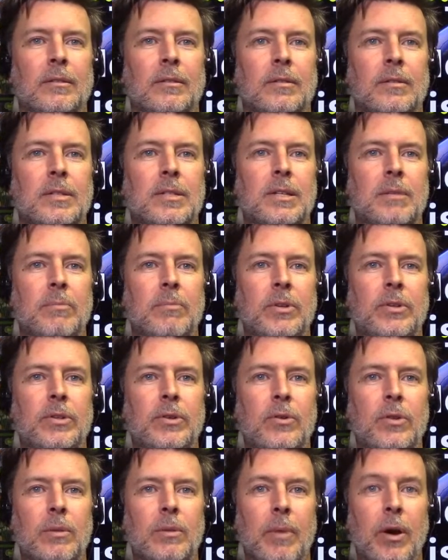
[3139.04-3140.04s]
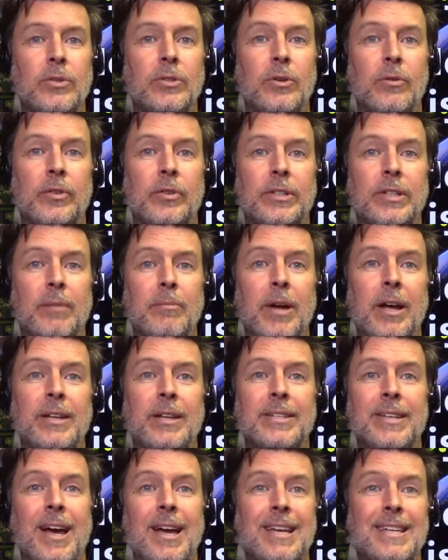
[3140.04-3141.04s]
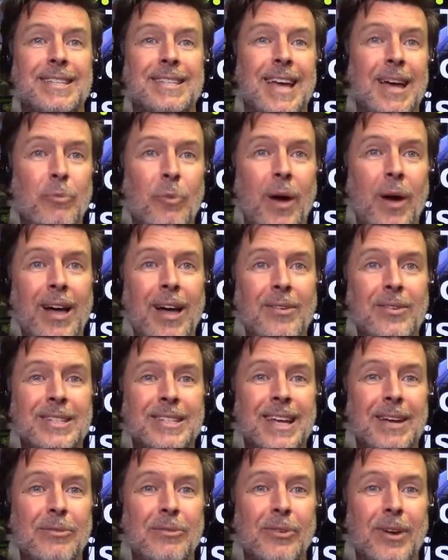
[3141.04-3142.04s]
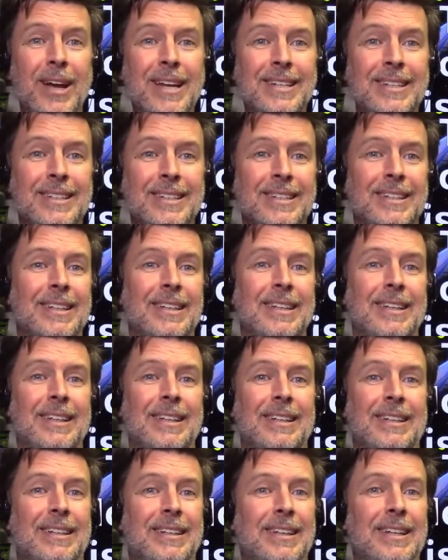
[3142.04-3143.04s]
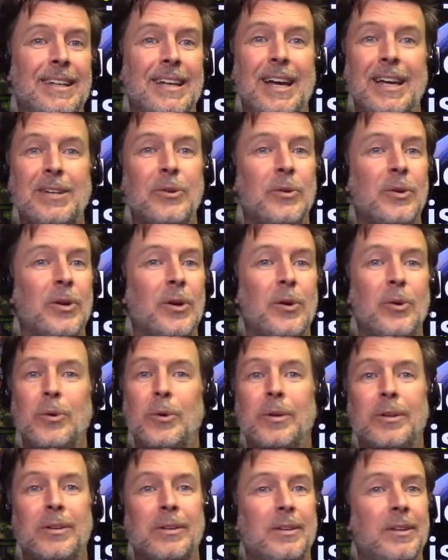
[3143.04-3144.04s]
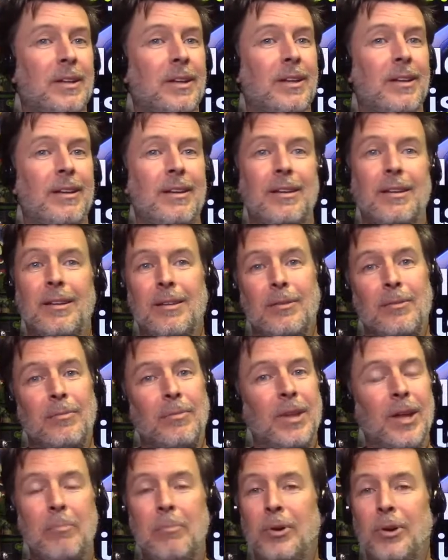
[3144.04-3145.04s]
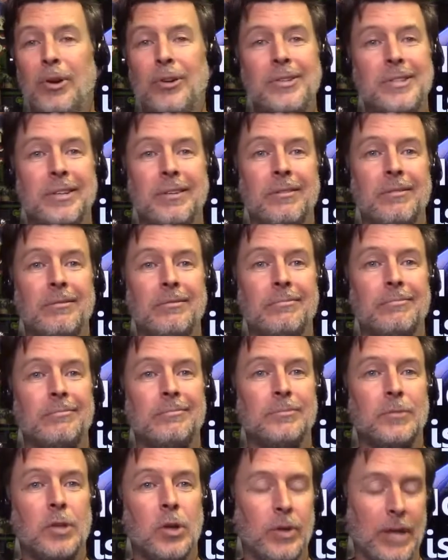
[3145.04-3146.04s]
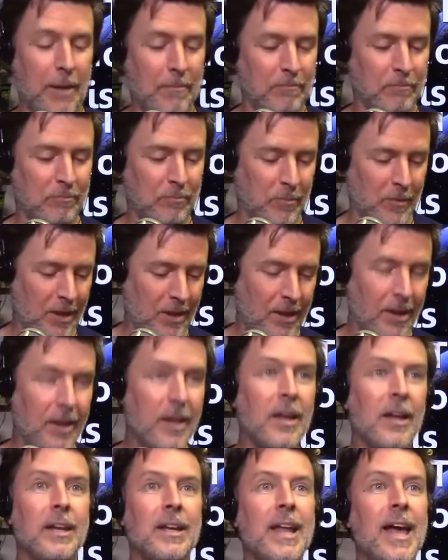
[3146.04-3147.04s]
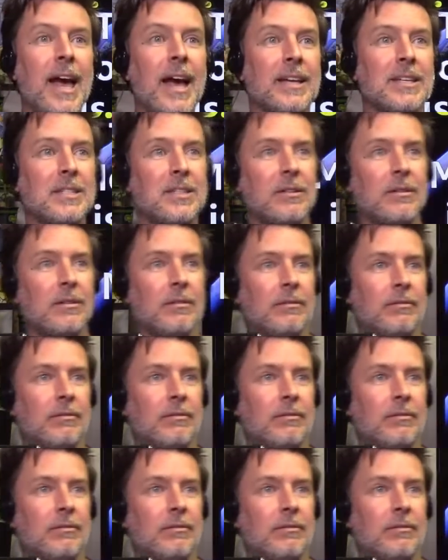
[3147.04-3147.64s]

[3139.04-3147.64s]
Simba 2, the mountain's over 10 miles high. Is that, wow, is that right? I don't know numbers. Okay. Next,